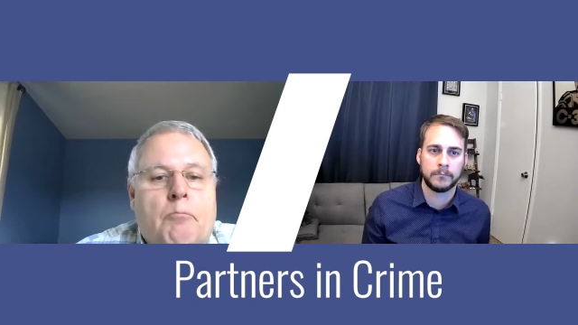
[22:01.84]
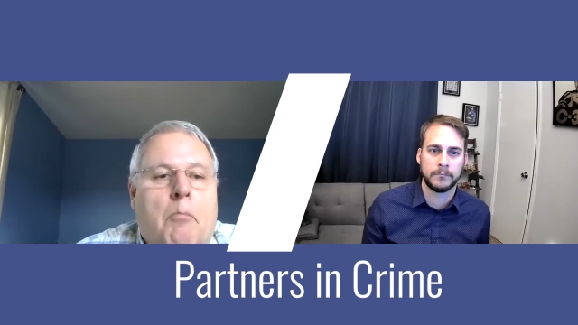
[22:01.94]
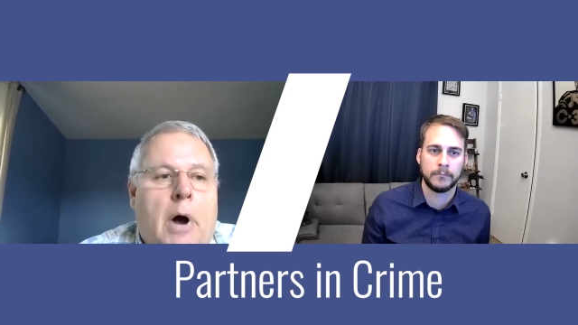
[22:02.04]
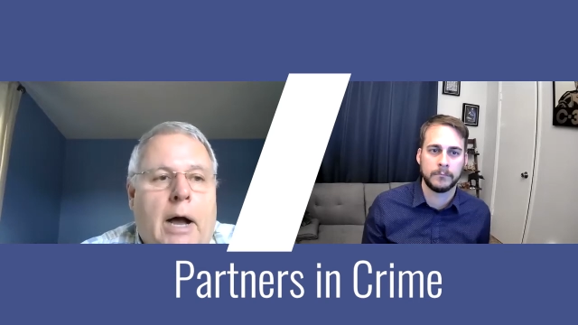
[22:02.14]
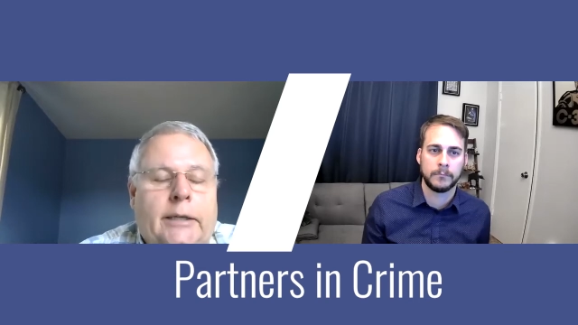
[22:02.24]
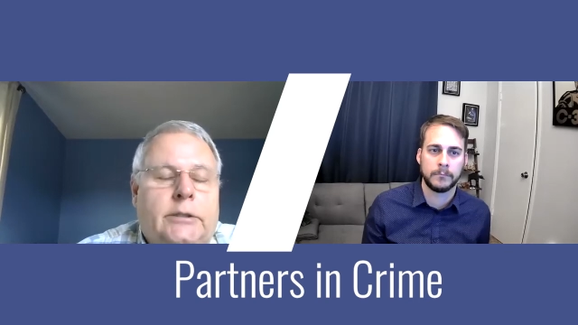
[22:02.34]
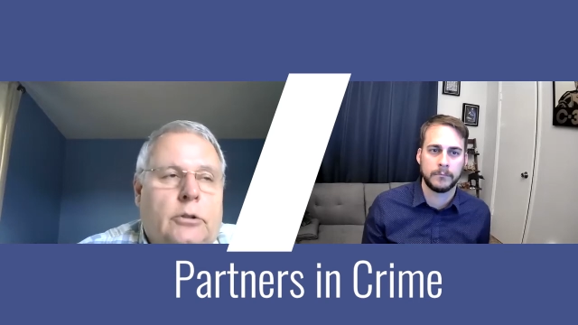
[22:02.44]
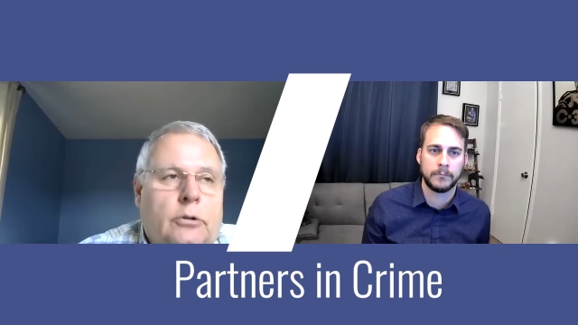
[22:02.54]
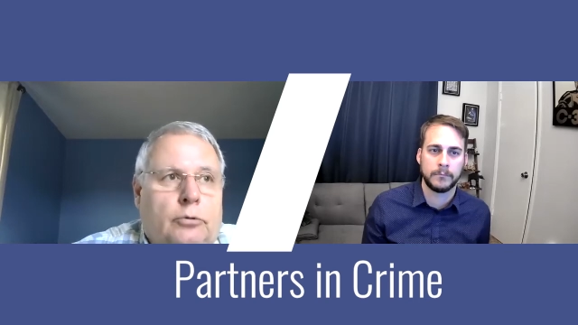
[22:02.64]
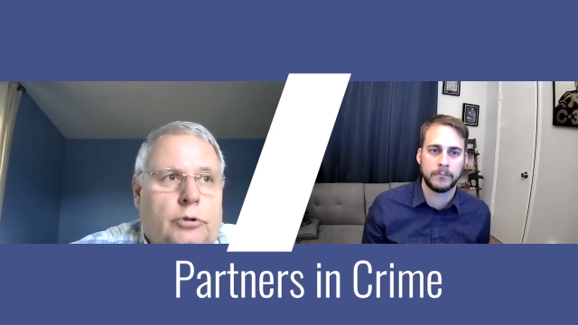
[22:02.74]
Speaker 1: my
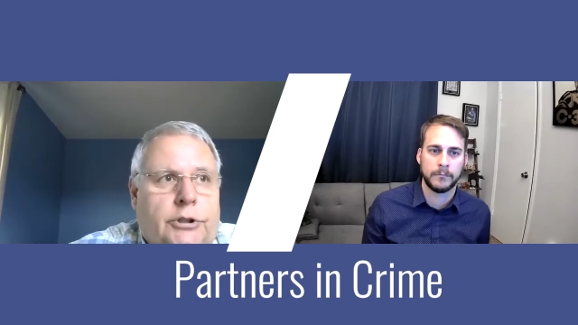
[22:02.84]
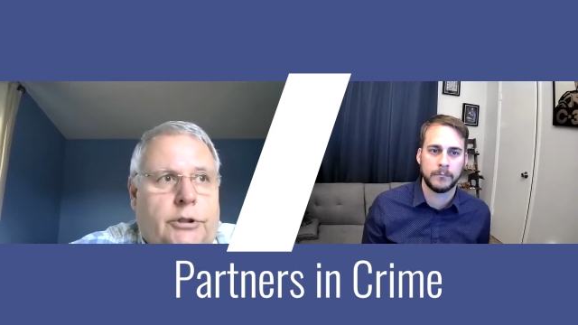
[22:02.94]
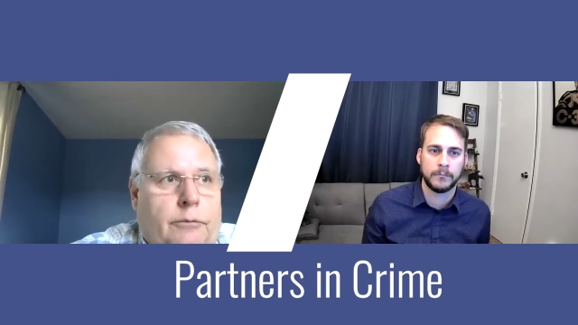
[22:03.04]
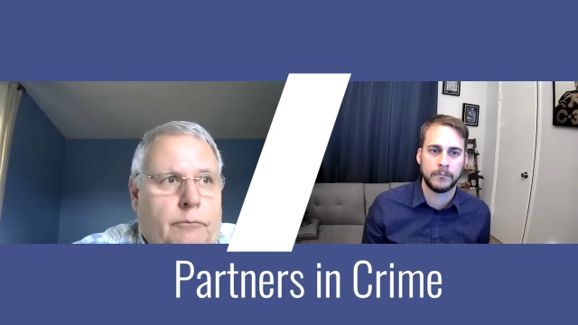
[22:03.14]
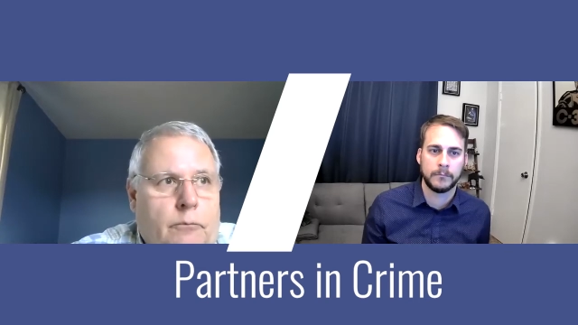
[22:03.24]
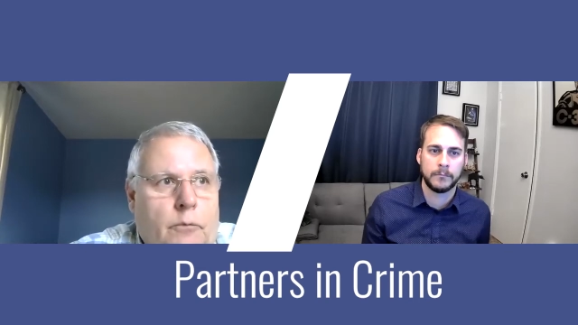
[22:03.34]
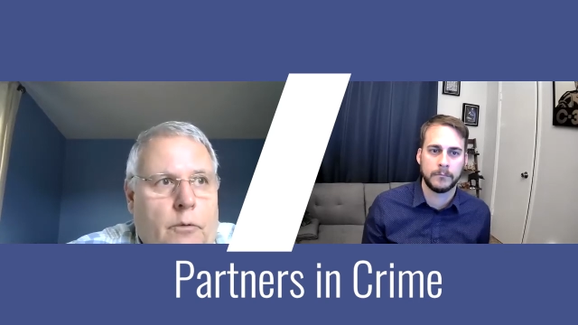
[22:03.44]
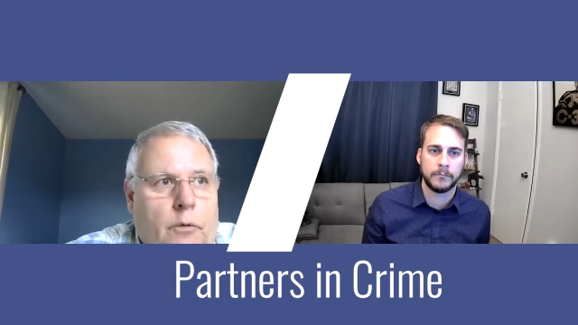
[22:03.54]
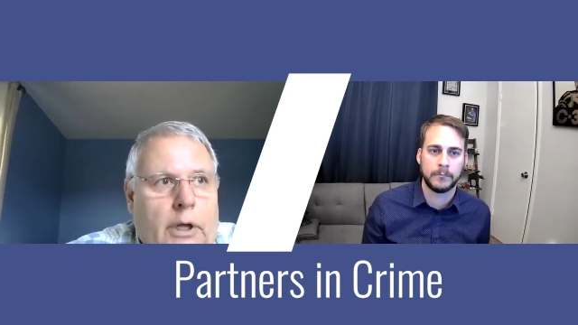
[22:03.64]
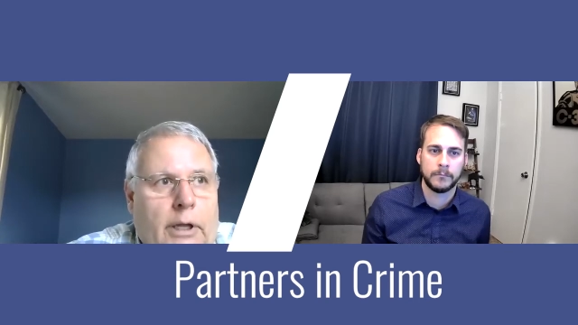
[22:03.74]
solution
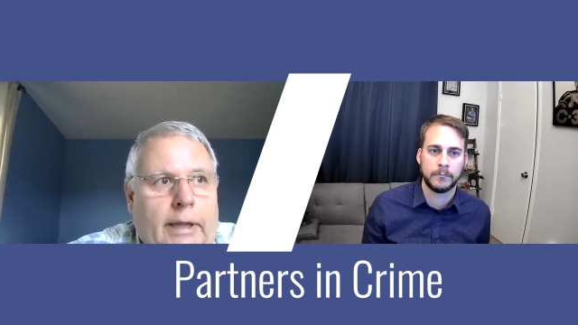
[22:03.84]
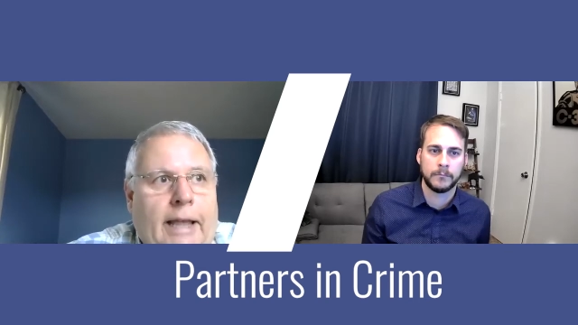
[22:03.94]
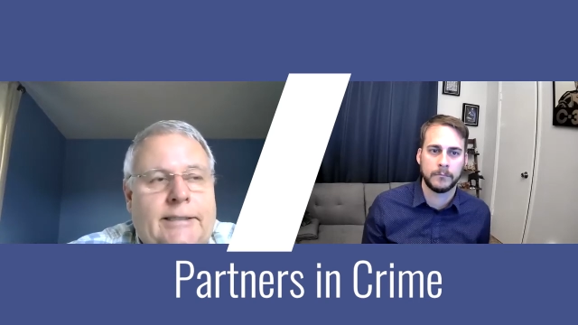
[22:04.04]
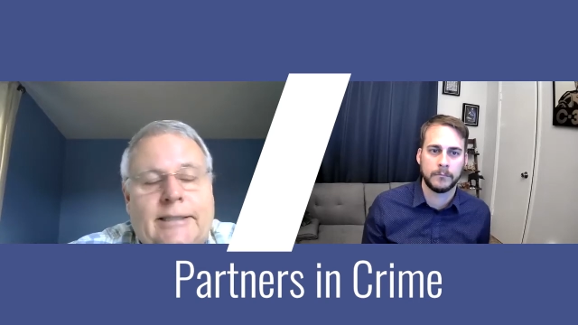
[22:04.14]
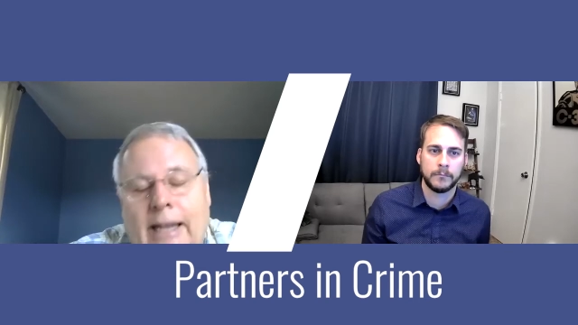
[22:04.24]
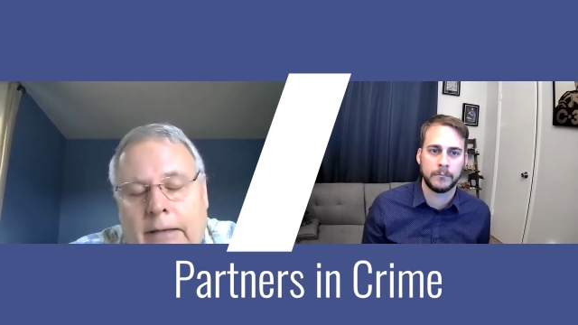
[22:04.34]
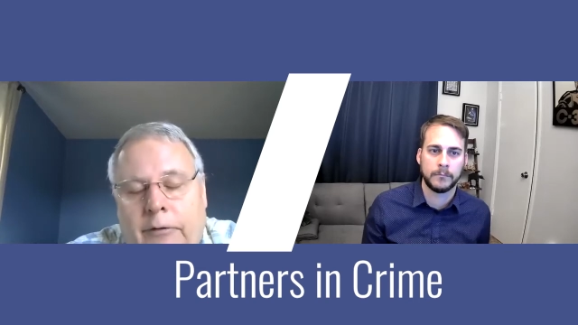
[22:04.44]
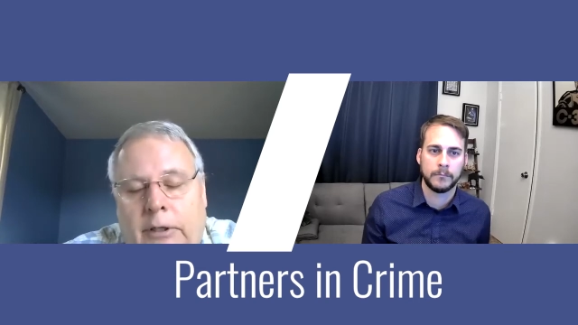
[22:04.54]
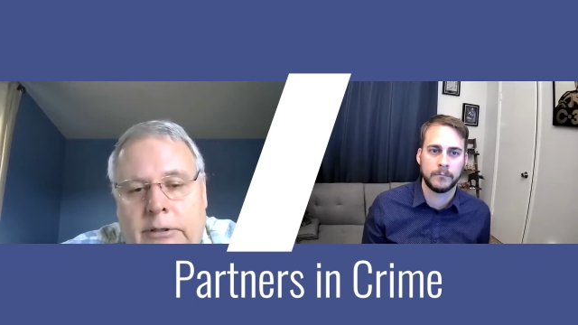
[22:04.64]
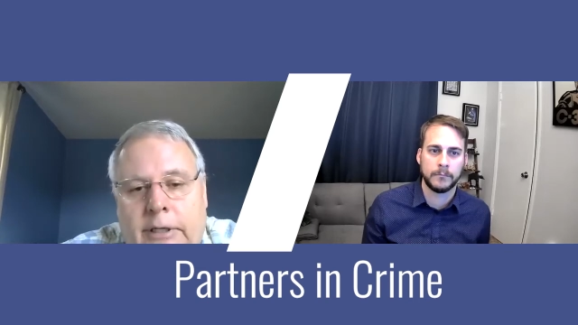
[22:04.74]
and that
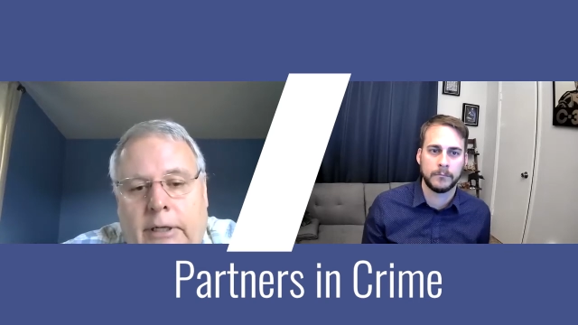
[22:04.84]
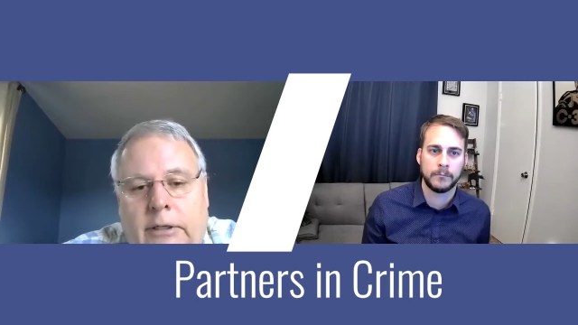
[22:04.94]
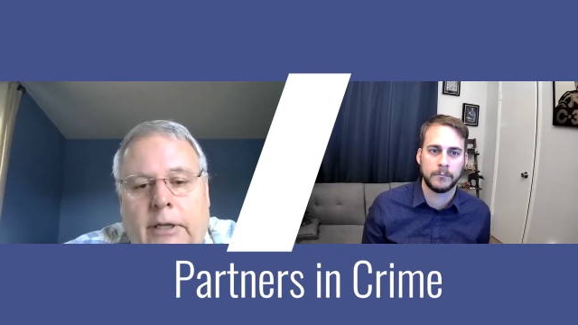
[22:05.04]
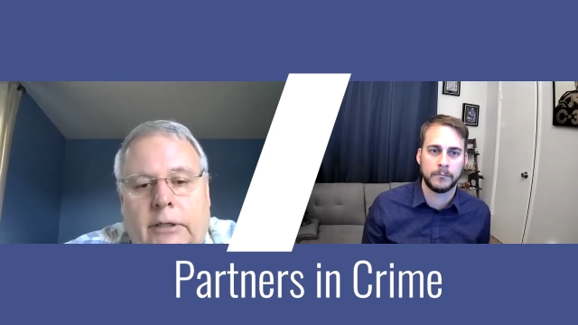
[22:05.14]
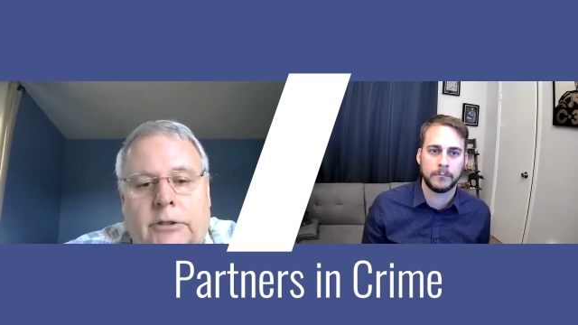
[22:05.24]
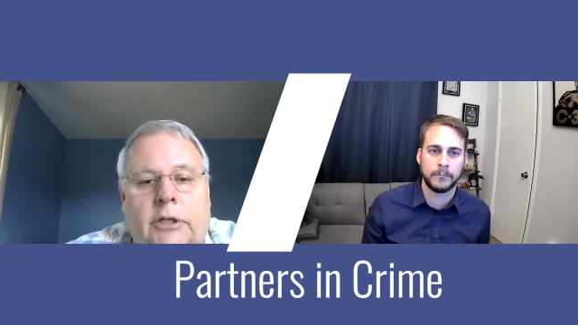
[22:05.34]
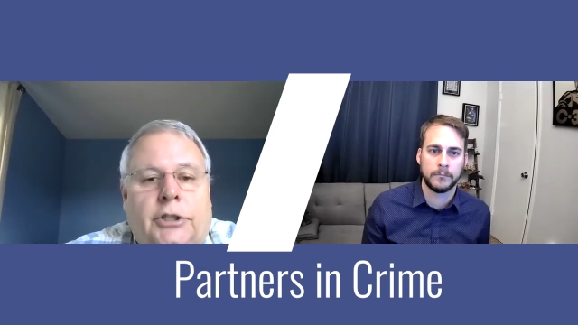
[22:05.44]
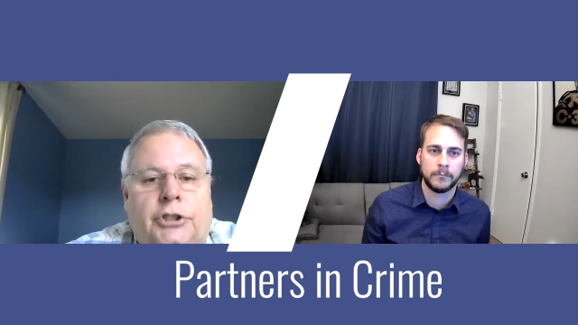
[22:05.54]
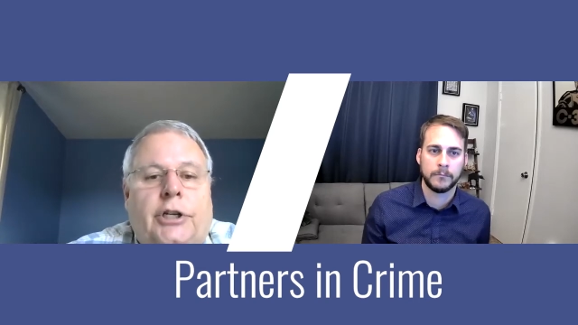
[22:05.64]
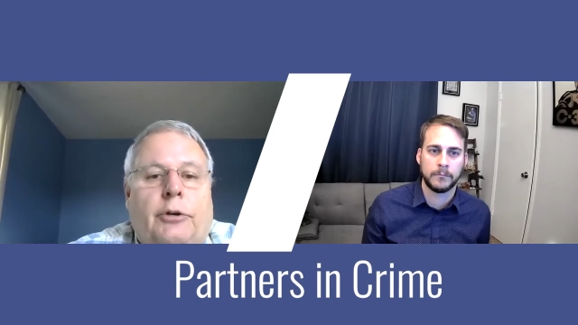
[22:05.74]
savings that, that is going to
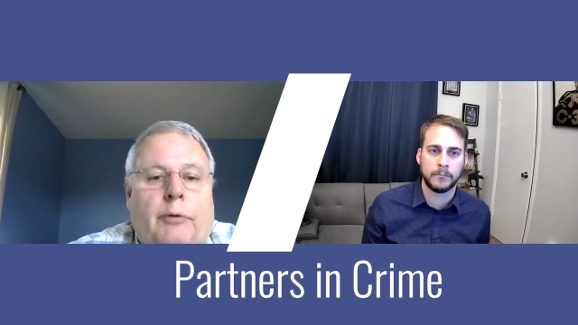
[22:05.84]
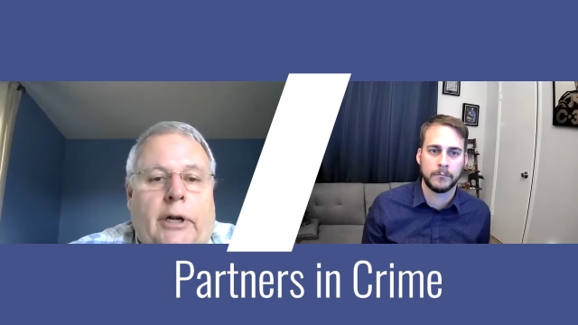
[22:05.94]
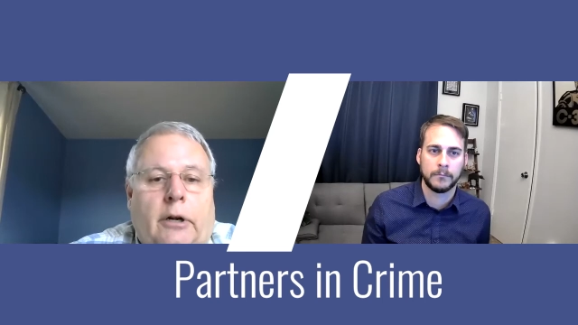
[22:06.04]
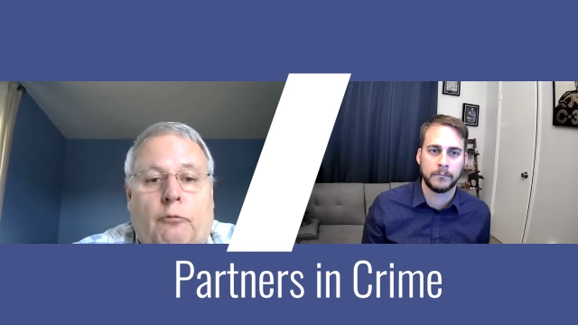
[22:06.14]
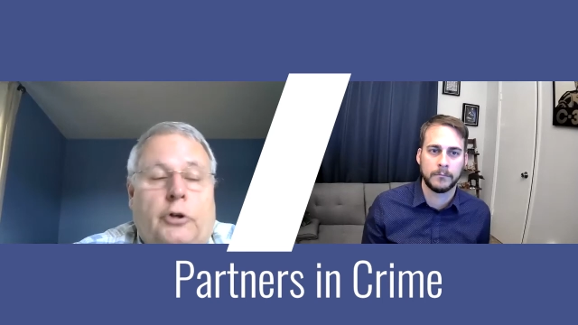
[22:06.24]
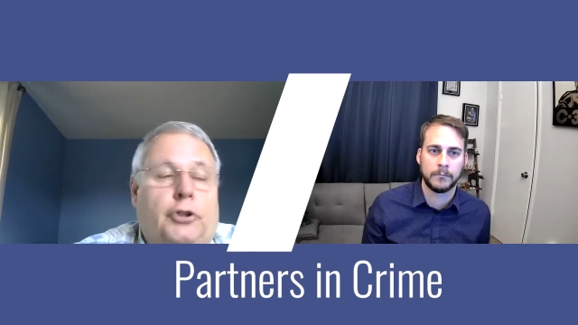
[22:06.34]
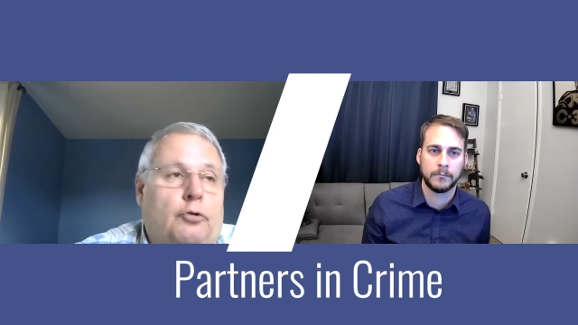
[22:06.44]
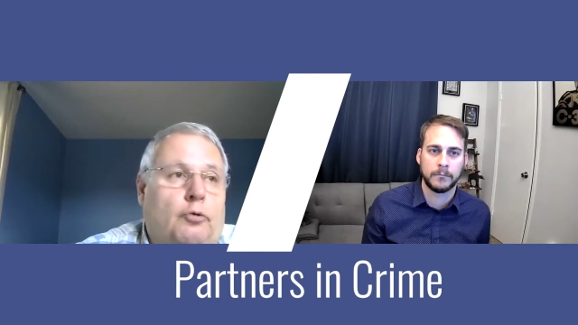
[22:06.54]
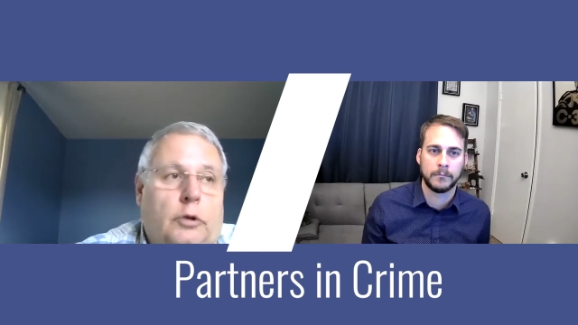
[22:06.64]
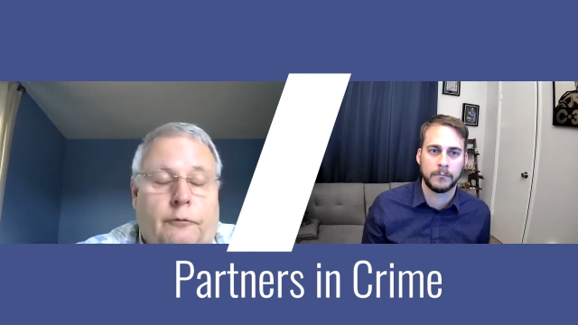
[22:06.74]
generate of what you
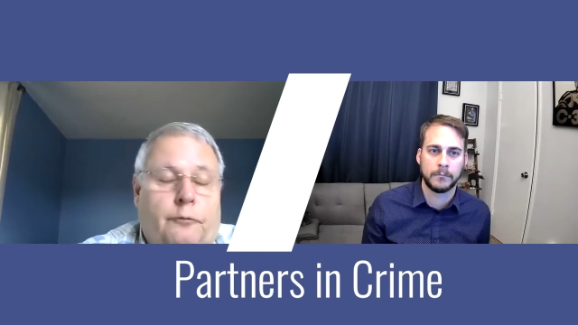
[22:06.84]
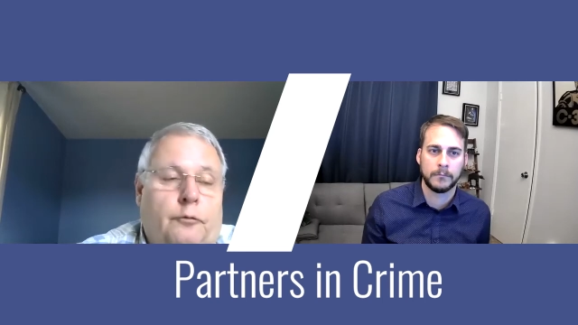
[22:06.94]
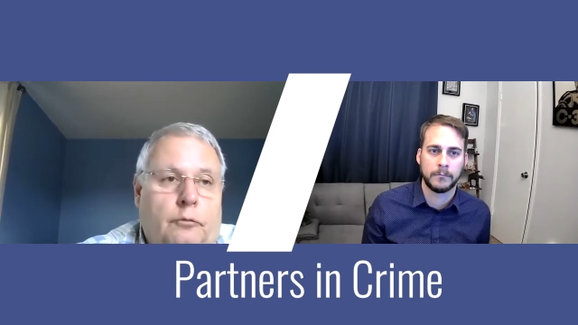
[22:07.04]
would have